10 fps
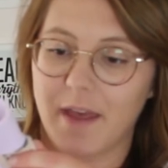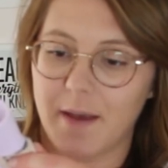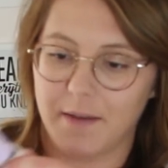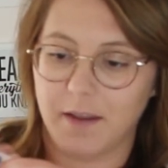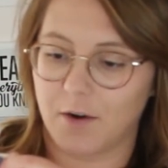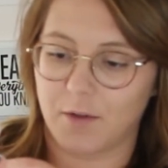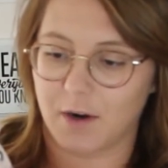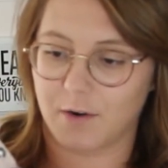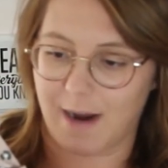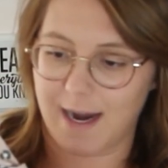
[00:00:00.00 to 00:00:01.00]
it. You know,
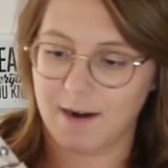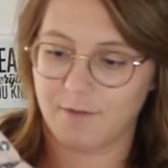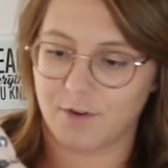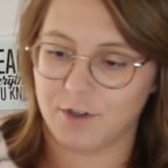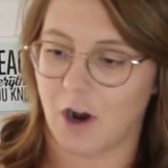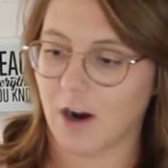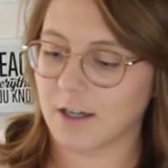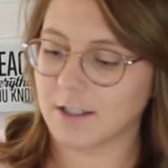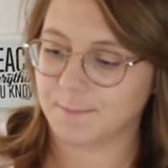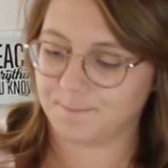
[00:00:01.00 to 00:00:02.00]
they're great for
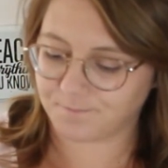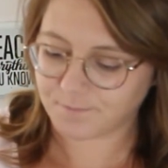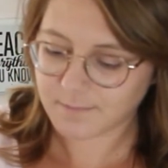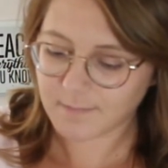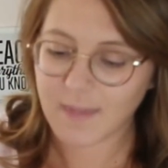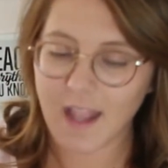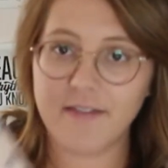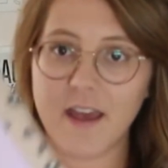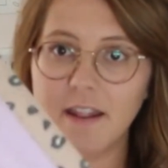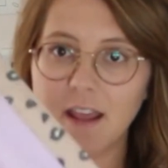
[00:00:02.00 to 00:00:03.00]
joggers.
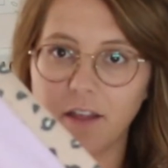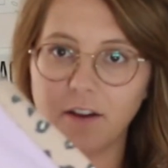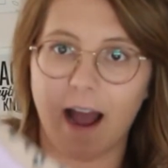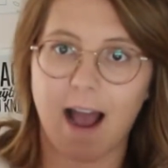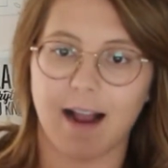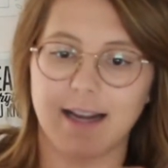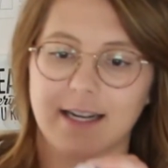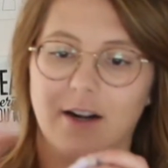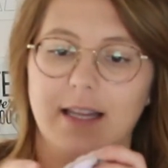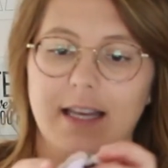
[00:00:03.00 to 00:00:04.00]
And then the other hack I
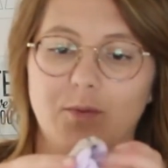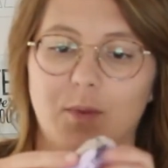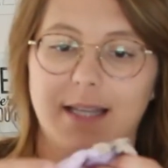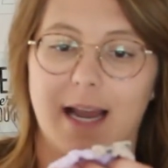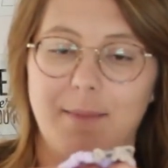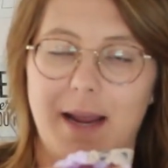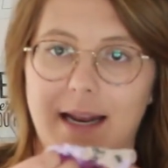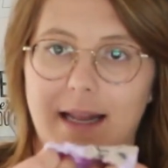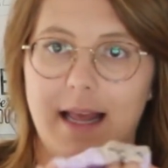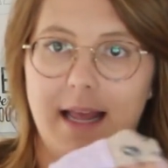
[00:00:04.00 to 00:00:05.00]
did on these was I
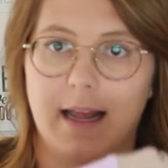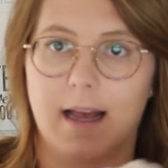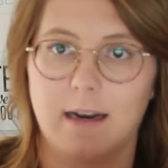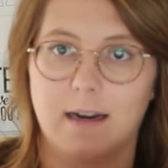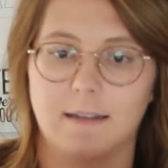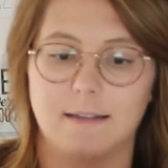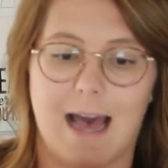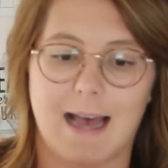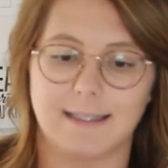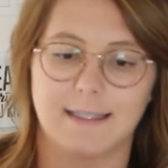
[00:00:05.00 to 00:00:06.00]
made it an
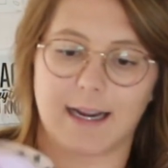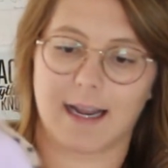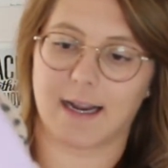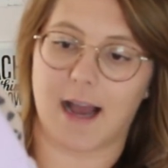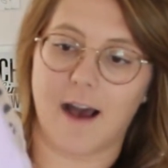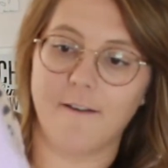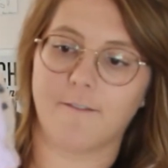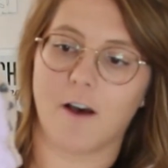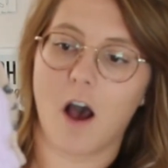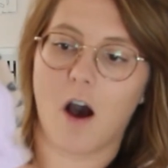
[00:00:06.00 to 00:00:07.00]
elastic
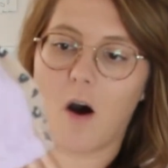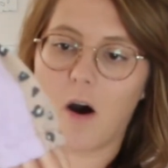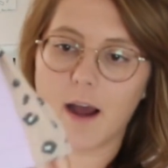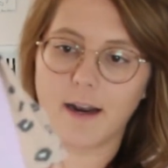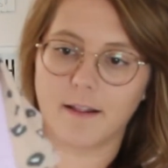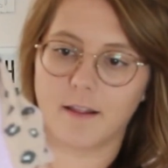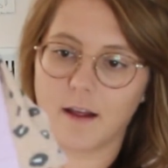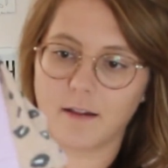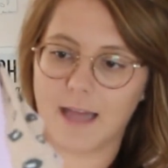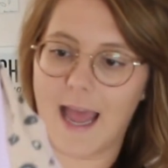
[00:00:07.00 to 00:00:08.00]
cuff on
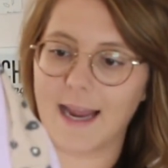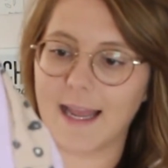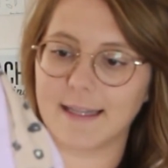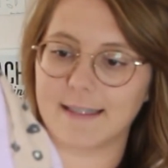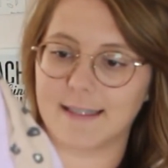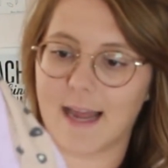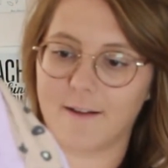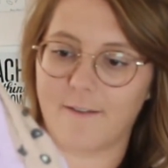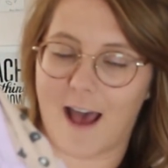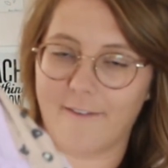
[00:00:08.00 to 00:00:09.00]
the leg
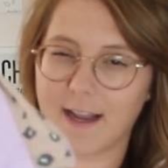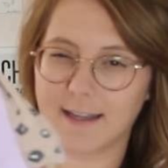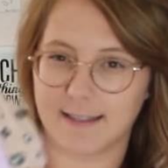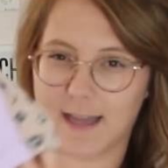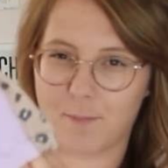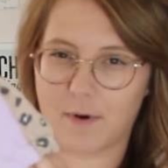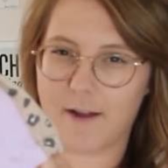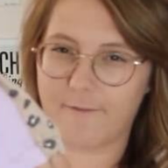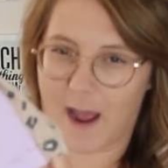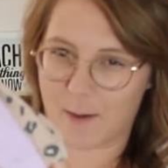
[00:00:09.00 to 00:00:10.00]
instead of having a
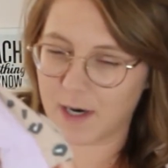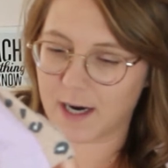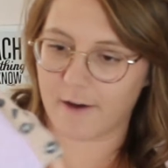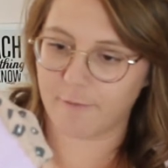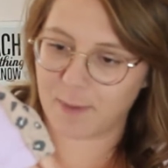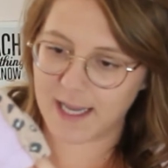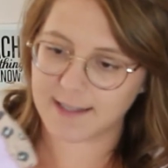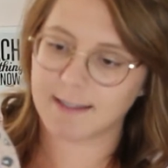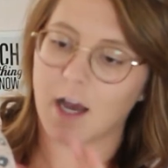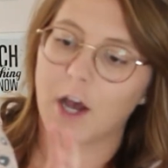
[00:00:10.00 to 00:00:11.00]
separate fabric cuff
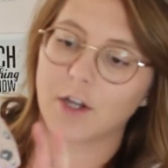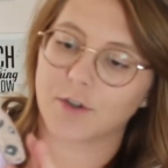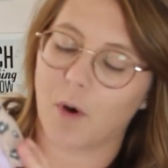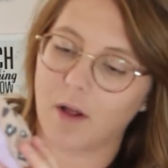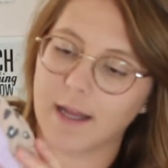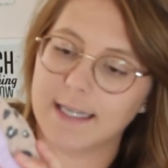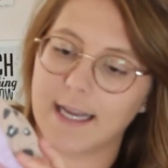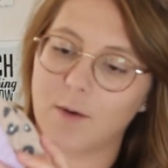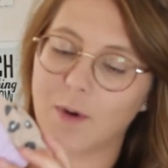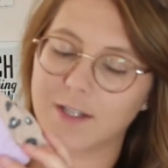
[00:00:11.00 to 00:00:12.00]
piece. So all I
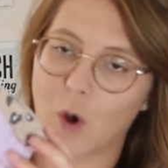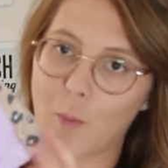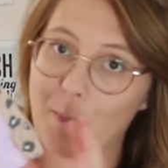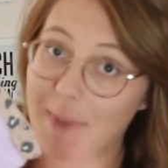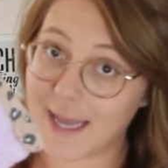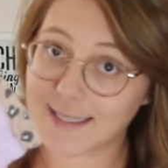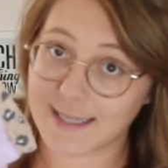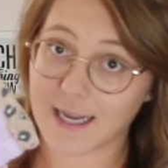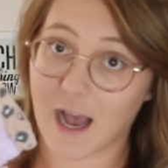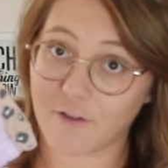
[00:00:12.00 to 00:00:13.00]
did was omit
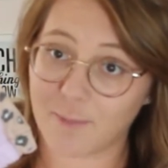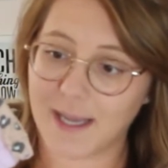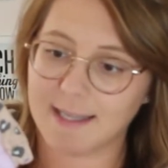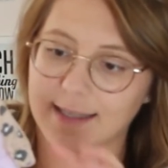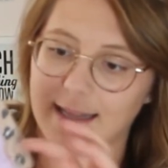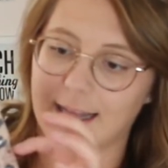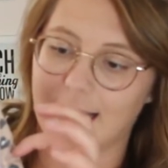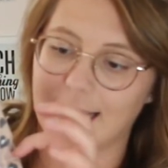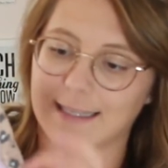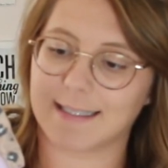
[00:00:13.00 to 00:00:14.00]
the cuff piece, and then
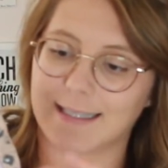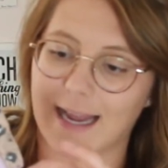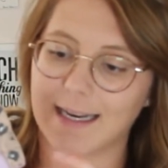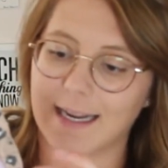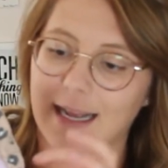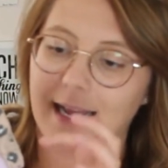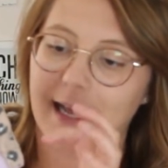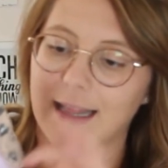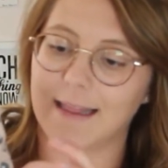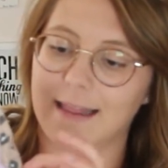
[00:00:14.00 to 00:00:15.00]
I extended
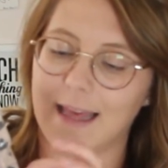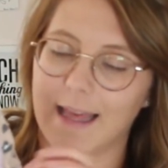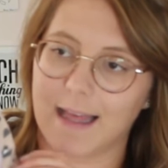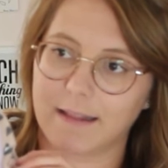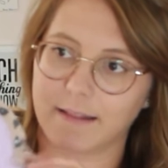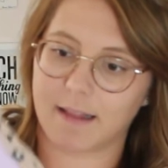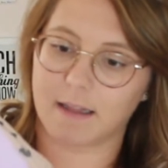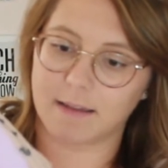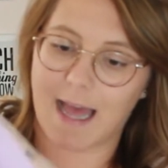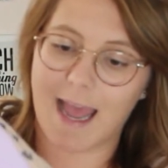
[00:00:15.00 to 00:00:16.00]
the
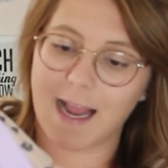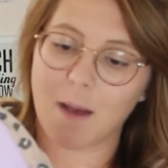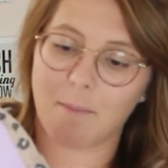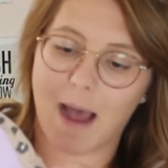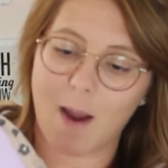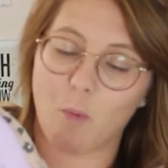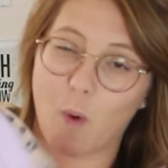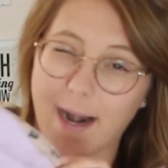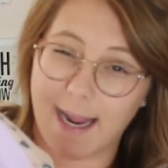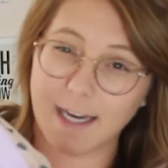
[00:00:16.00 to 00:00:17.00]
leg by
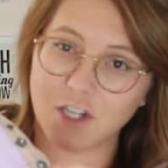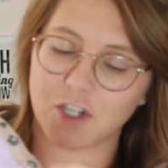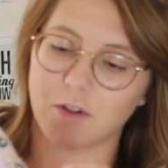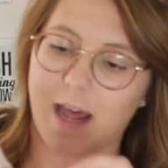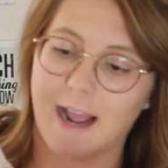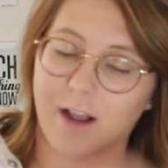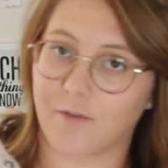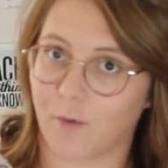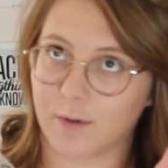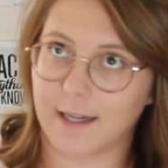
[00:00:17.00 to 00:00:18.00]
1 inch so that I could
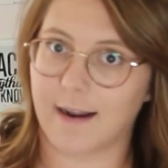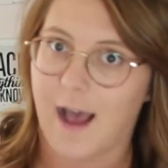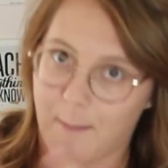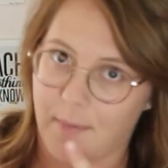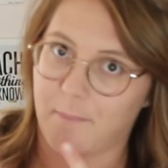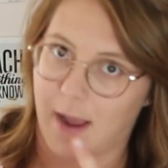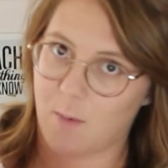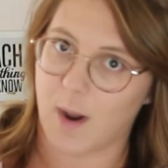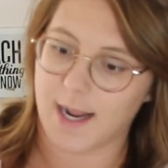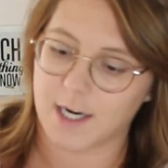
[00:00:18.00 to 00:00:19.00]
fold it up by
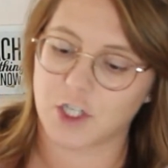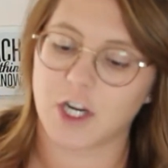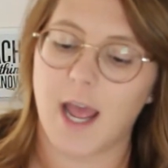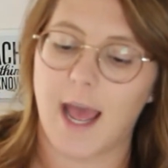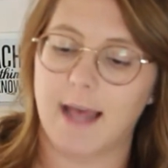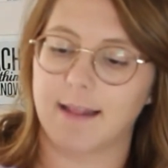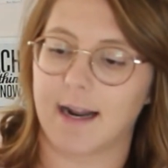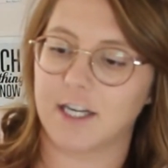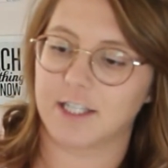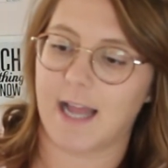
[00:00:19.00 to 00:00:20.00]
1 inch. And then
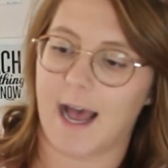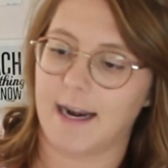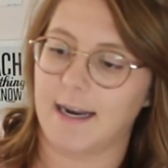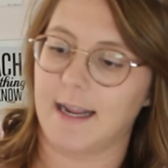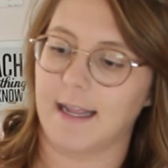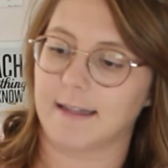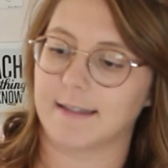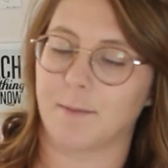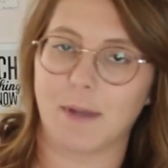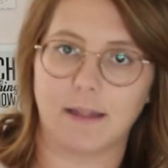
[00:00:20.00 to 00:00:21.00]
I just added in
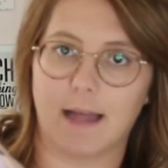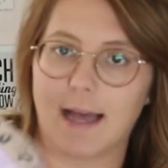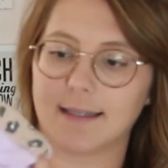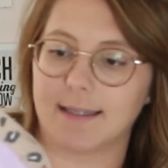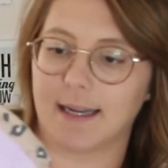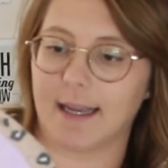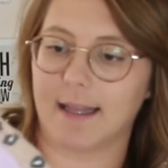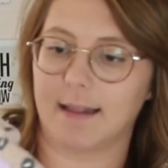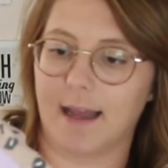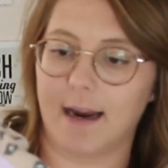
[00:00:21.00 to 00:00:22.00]
some elastic
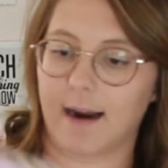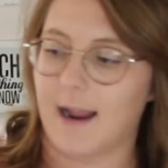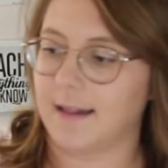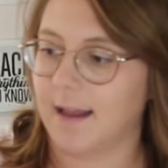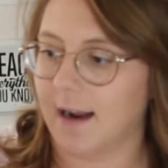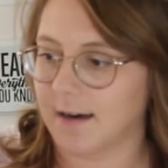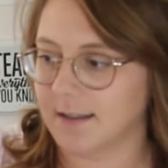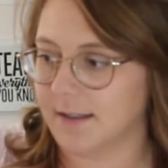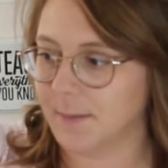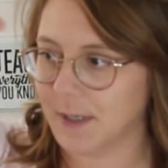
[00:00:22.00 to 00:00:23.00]
in there, and they are
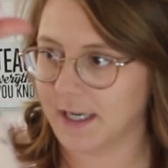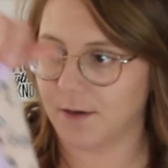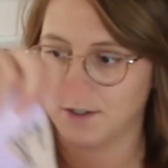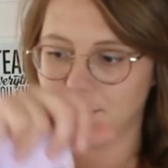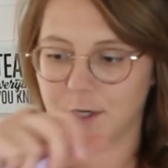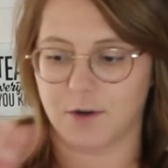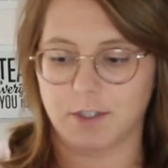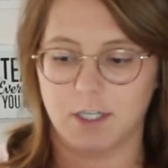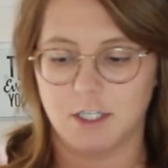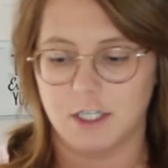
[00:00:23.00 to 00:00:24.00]
super cute, super
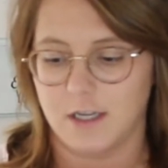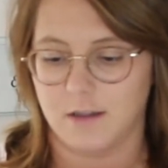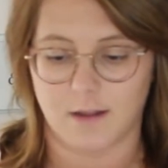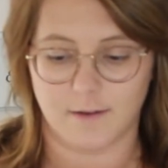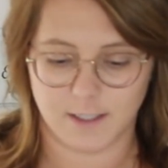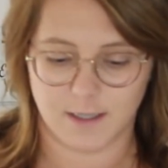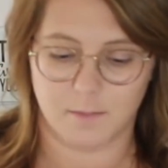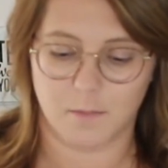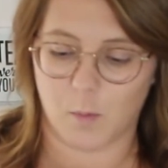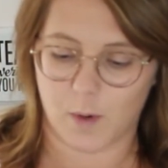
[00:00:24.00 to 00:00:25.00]
cozy. She loves
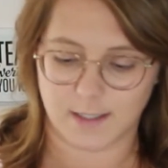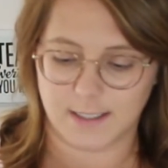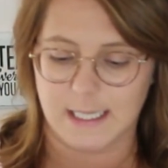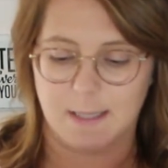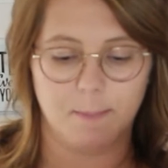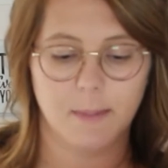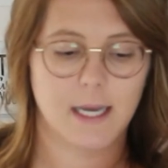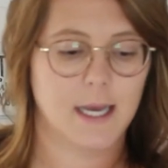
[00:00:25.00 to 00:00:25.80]
them, wears them,